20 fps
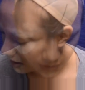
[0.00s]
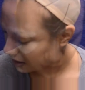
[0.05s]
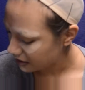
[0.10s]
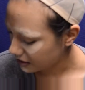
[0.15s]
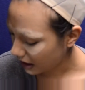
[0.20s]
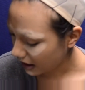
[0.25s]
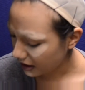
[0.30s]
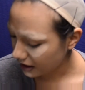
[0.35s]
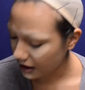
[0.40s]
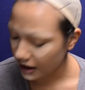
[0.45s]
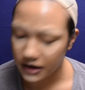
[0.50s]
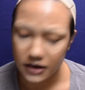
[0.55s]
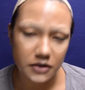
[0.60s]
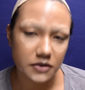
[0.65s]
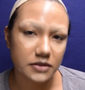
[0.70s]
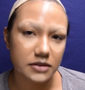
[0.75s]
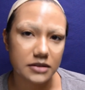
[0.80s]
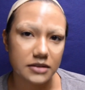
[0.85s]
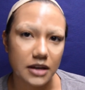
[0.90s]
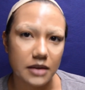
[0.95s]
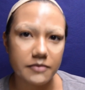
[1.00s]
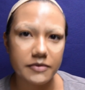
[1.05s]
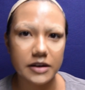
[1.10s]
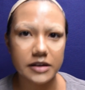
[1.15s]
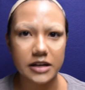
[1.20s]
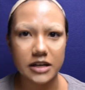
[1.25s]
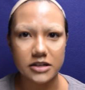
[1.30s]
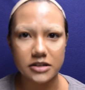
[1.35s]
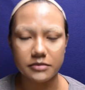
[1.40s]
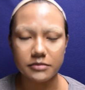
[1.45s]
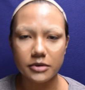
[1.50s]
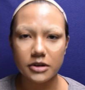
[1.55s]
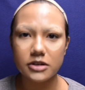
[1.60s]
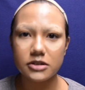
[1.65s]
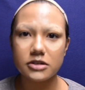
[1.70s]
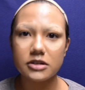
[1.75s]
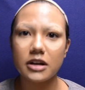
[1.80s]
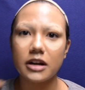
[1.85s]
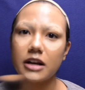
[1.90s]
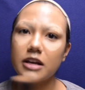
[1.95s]
Then I use the same foundation
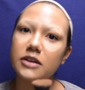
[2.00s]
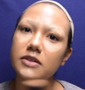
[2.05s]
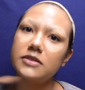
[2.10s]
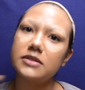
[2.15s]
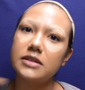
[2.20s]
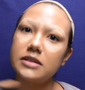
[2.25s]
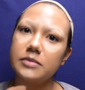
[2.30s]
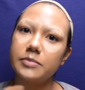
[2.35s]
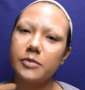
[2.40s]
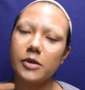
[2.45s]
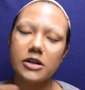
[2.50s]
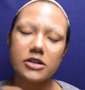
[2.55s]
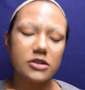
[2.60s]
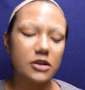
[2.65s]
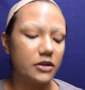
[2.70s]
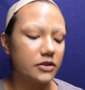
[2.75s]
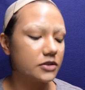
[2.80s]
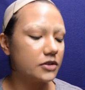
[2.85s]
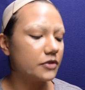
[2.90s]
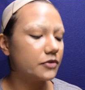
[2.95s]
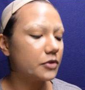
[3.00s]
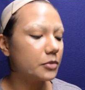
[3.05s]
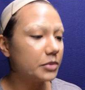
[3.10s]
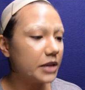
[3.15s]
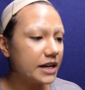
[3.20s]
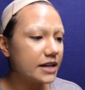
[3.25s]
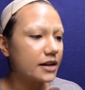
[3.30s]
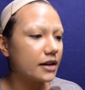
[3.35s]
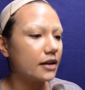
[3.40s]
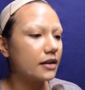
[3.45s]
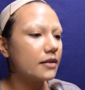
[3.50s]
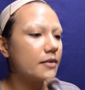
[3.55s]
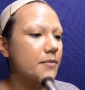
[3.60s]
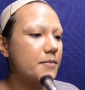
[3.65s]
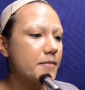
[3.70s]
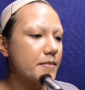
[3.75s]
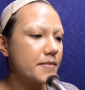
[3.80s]
brush, and I use this brush also for blending.